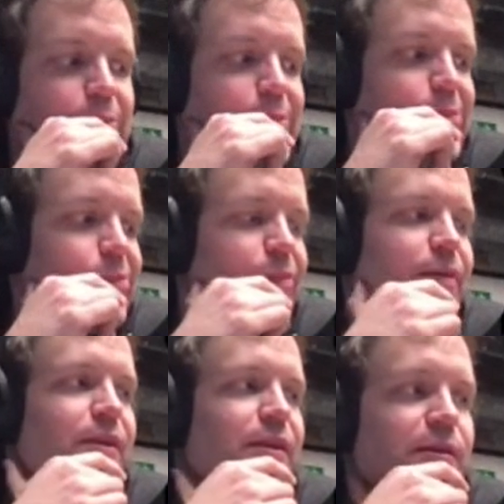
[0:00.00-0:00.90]

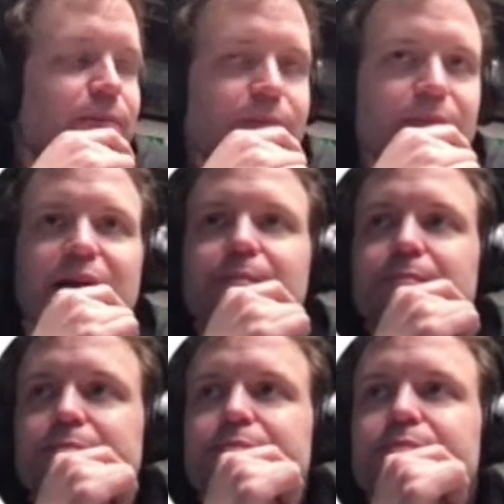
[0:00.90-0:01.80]
no pressure.